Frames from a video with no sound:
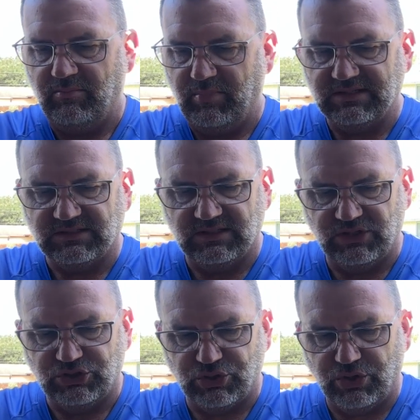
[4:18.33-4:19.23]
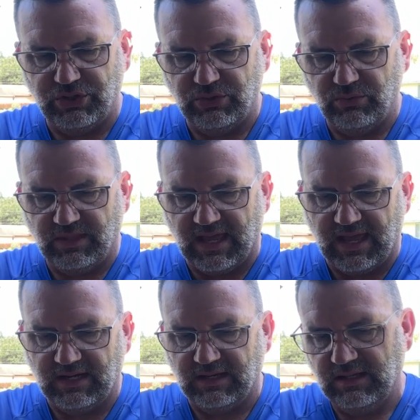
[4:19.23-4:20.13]
basically assure you
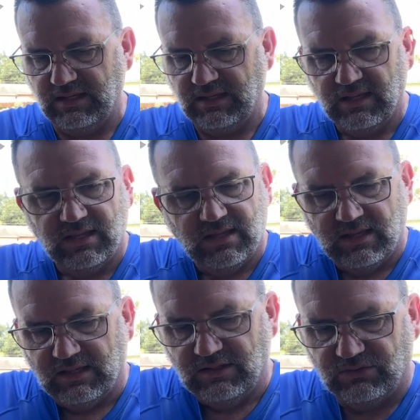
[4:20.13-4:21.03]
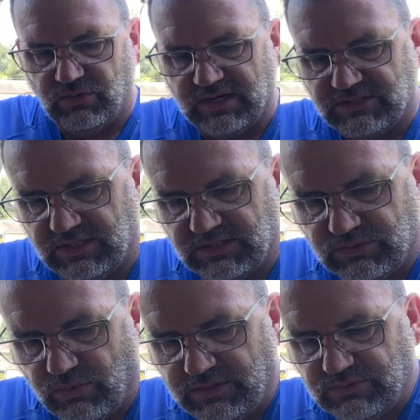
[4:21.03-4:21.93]
that the direction is
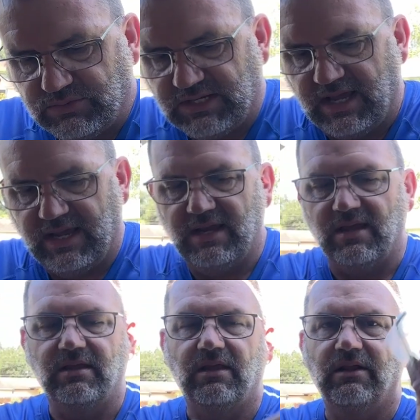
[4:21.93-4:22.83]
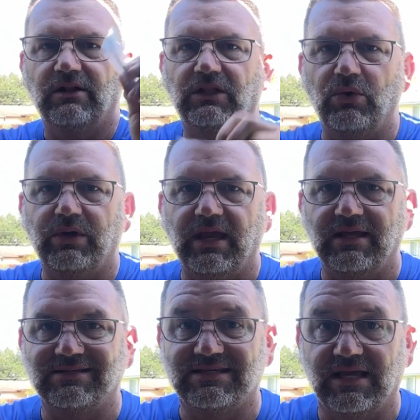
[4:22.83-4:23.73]
going to say
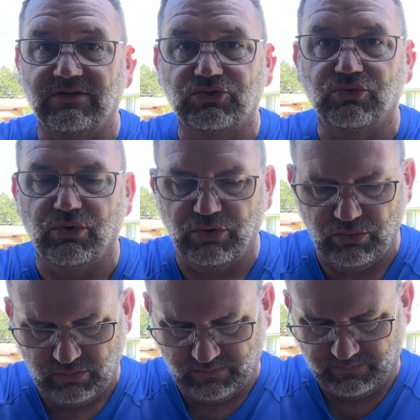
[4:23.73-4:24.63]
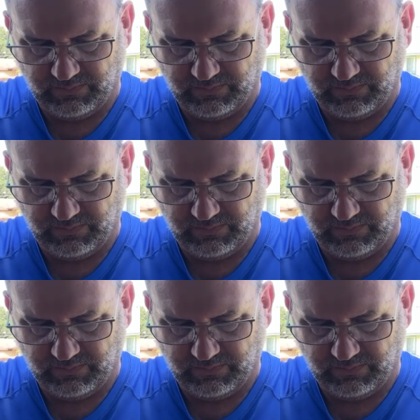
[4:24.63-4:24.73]
locate said screw